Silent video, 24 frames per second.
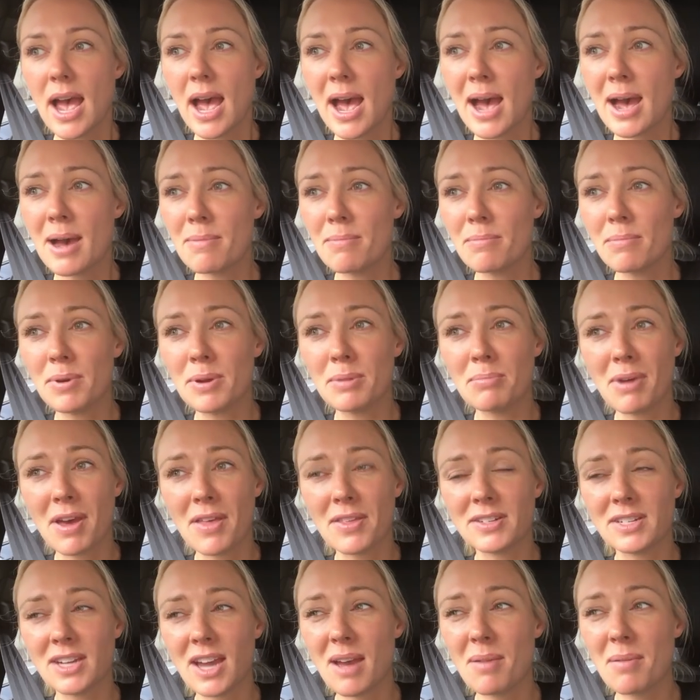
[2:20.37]
Um, but by
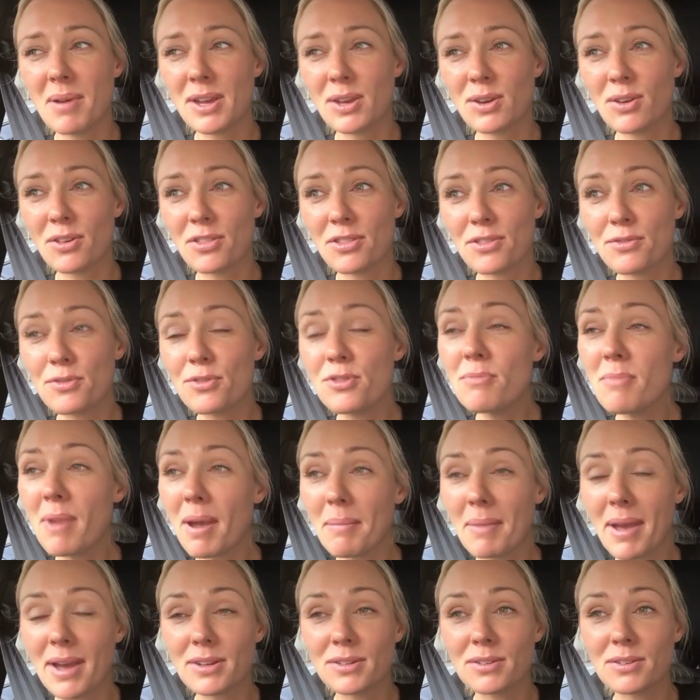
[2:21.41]
the time I got through my
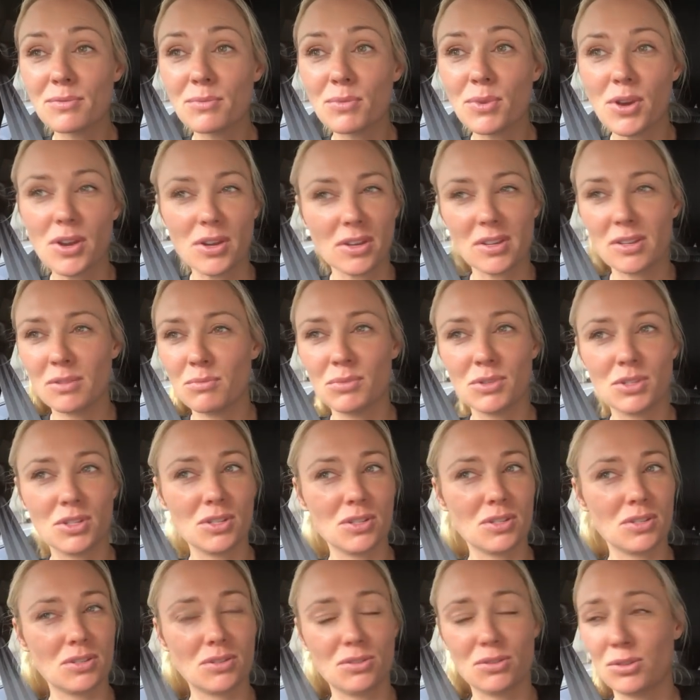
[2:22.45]
mountain of work, it was
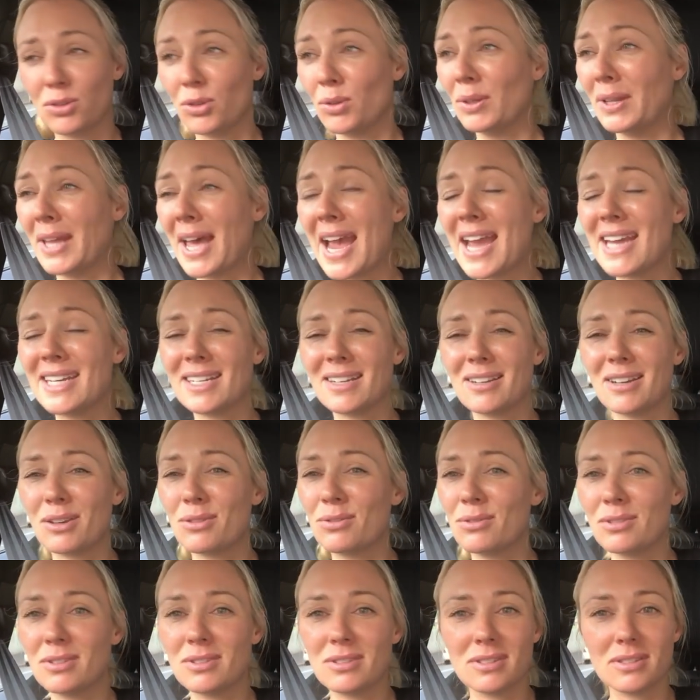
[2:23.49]
just too late. I
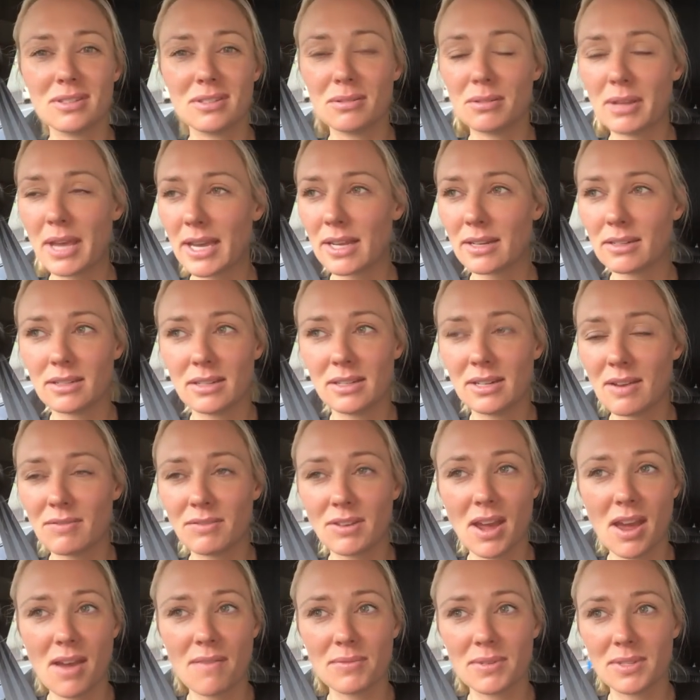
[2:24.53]
couldn't, like, didn't have
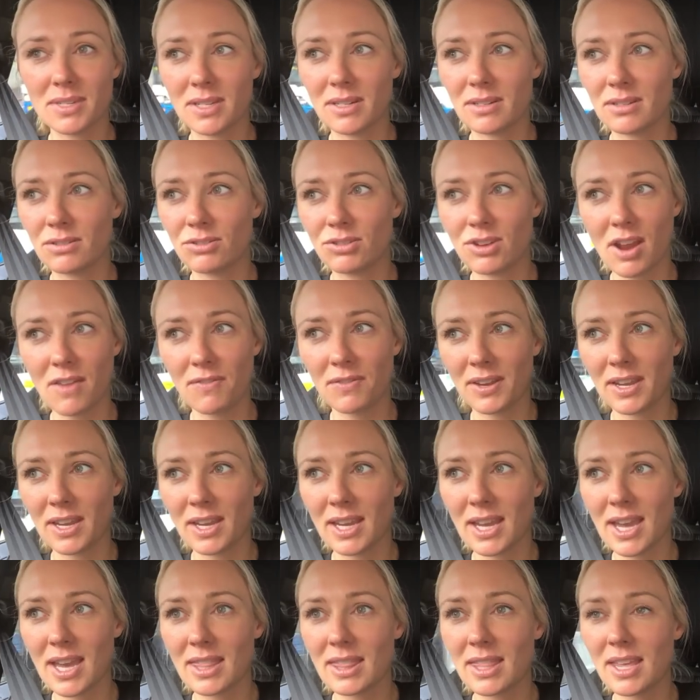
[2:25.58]
time to sit in traffic
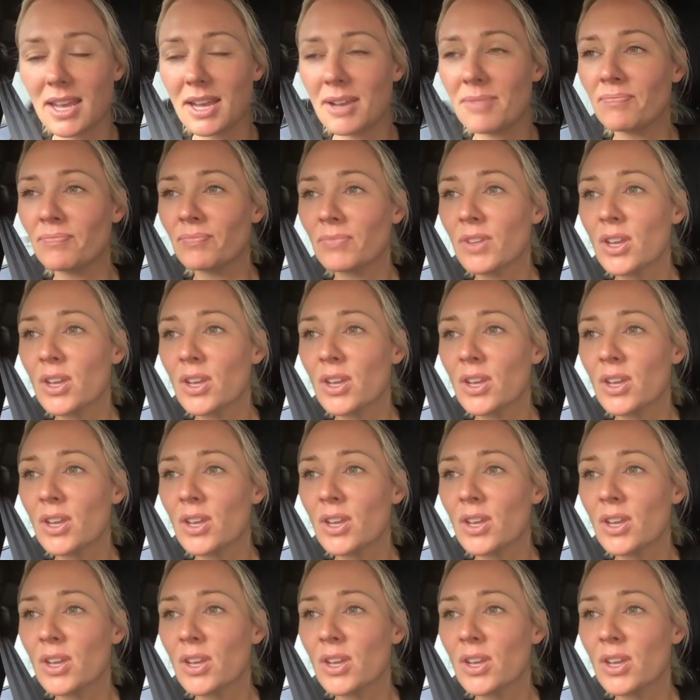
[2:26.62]
and get there.